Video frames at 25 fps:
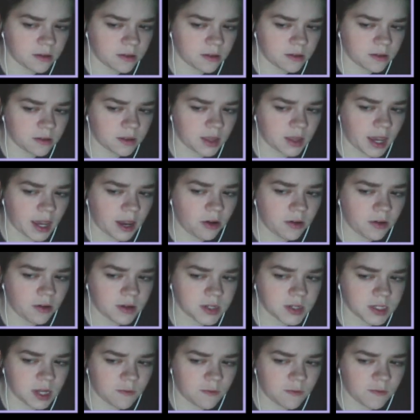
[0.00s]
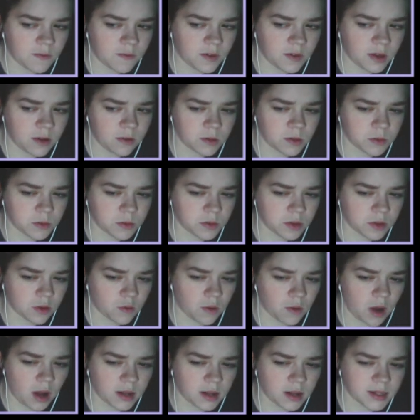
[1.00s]
The air is now filled with a
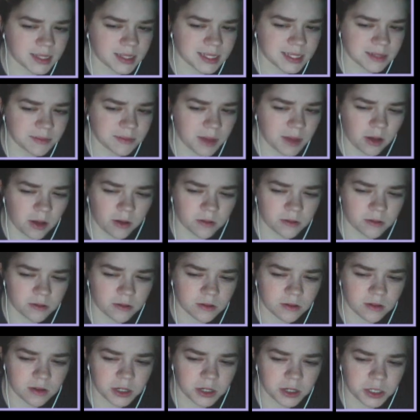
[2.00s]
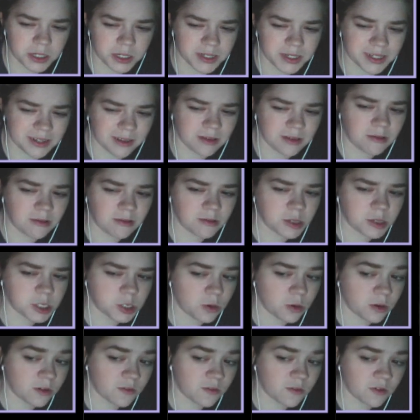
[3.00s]
rotten smell, just a little
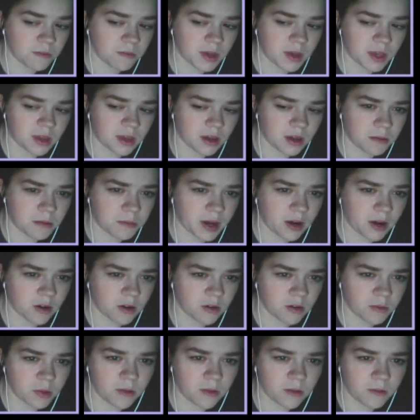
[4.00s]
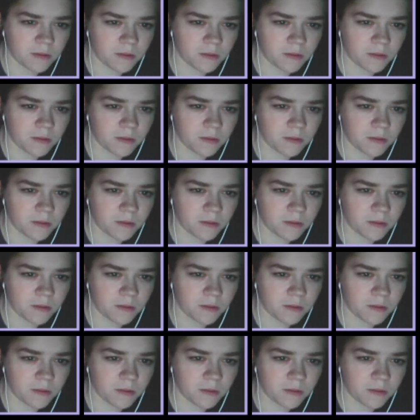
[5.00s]
short from being unbearable.